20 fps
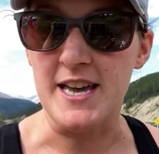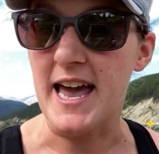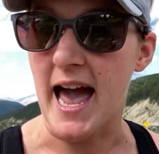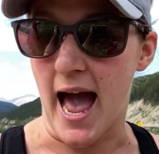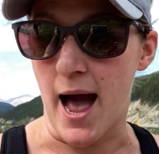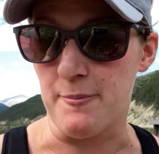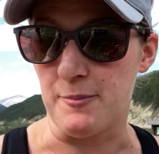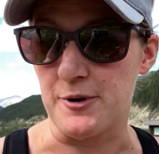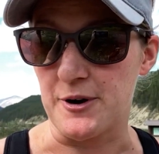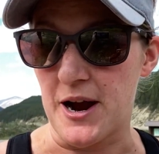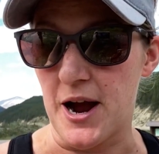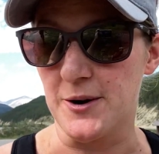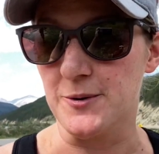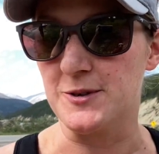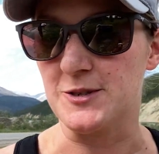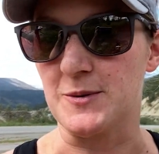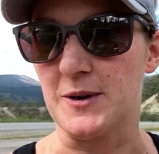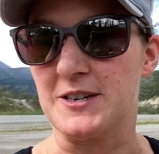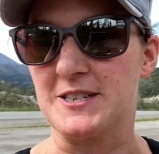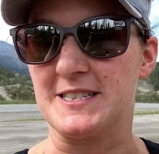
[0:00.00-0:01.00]
campground,
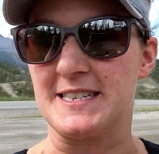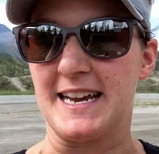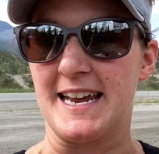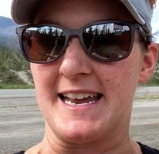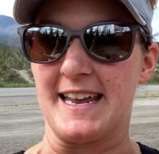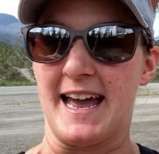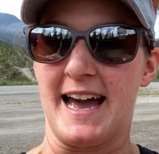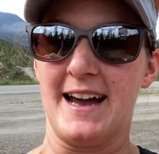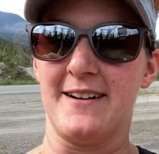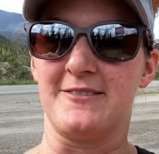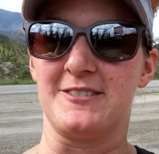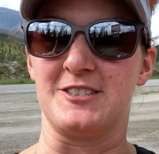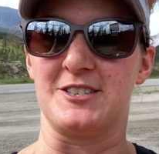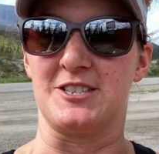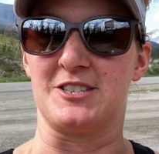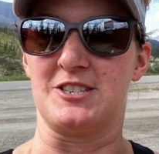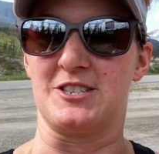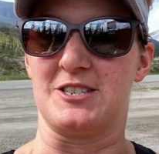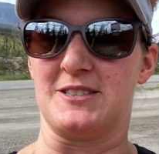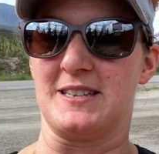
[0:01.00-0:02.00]
which we are staying at, which
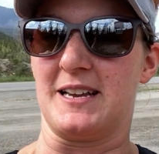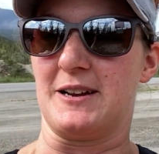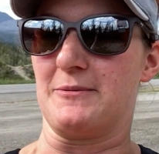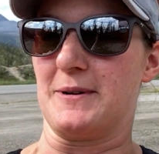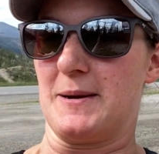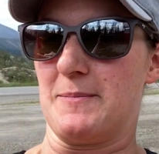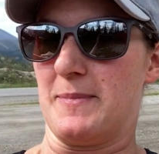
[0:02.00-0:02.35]
is just like right